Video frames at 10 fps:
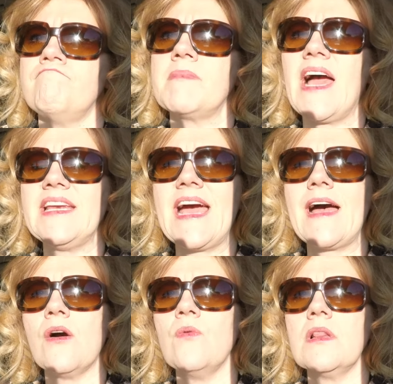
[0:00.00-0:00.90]
I
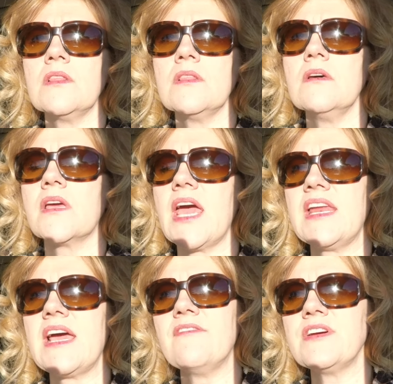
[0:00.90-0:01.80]
now look
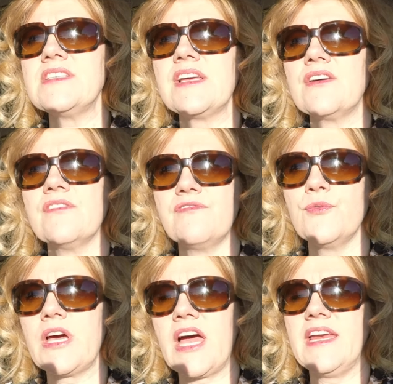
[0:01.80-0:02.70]
at every single
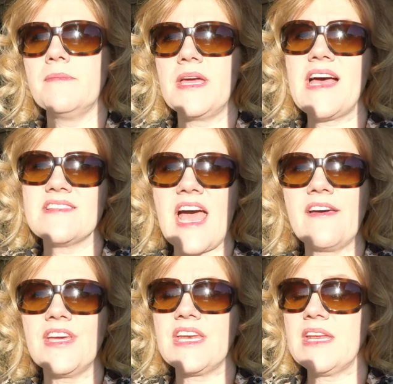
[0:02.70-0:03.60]
food item as
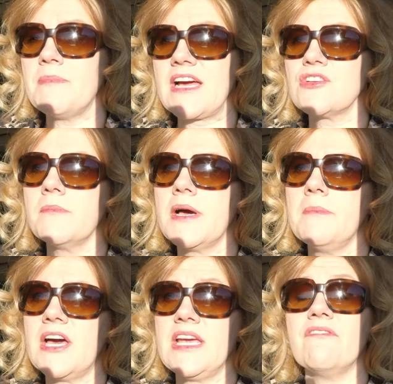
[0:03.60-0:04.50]
having an impact on my
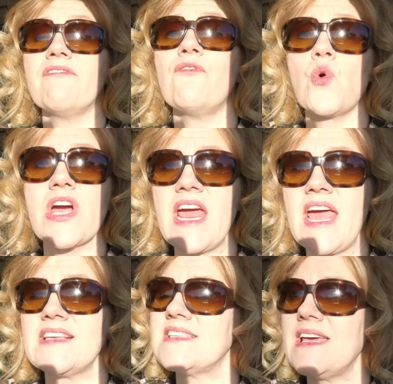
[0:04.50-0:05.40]
body. For
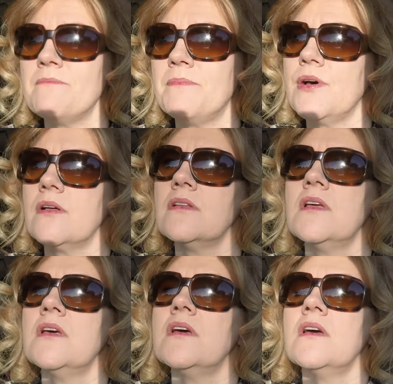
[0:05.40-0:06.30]
example,
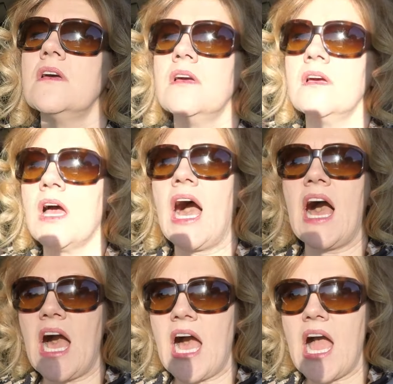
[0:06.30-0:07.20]

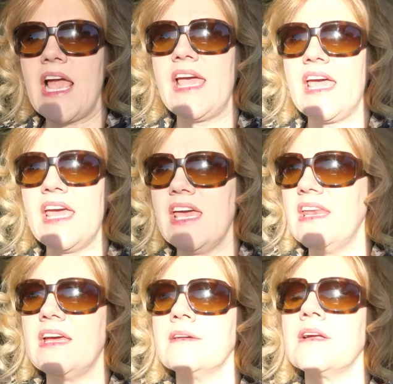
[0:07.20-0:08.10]

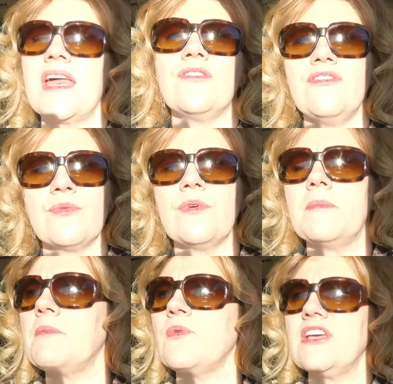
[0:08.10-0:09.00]
in I don't even
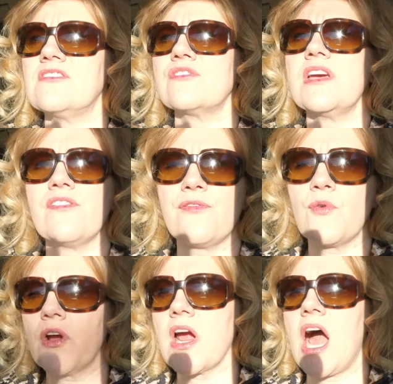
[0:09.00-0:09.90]
remember weeks three or
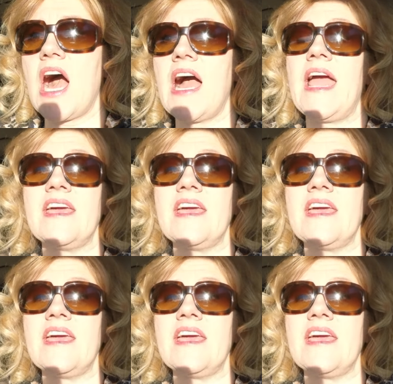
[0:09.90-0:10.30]
four, I